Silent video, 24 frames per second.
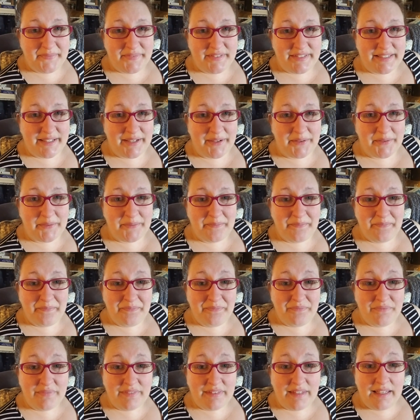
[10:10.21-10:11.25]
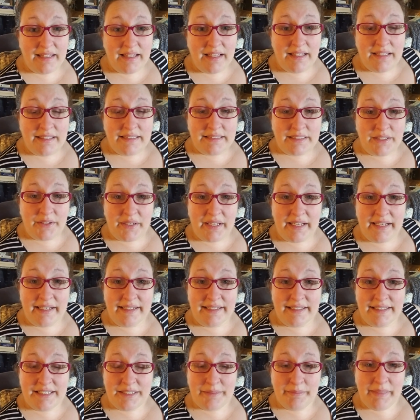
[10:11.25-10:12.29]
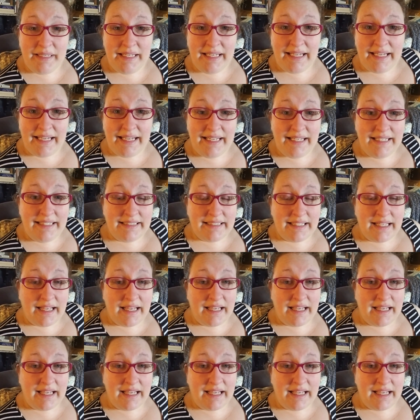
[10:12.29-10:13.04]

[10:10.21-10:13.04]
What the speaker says: So here's me,